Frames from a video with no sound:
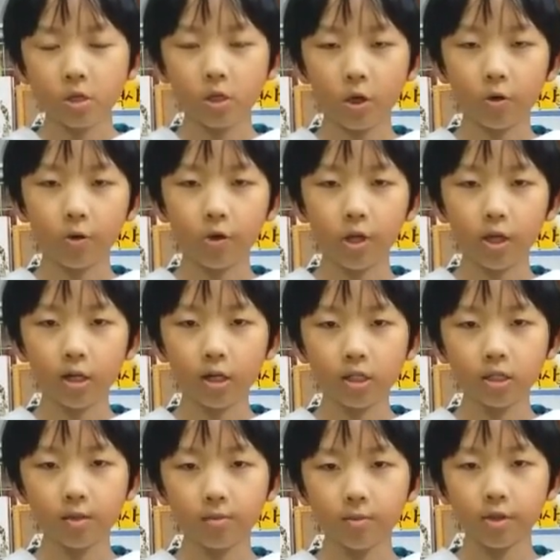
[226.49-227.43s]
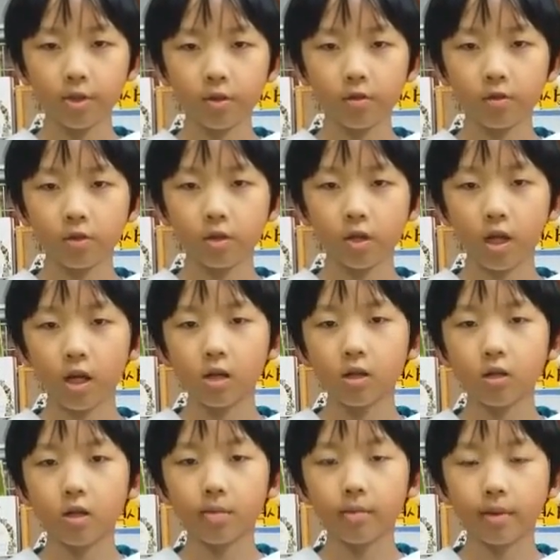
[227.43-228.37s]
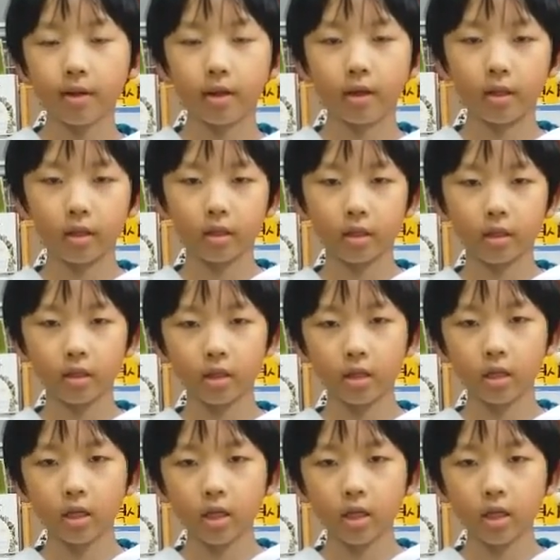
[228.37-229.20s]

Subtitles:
So here's something to tell your parents.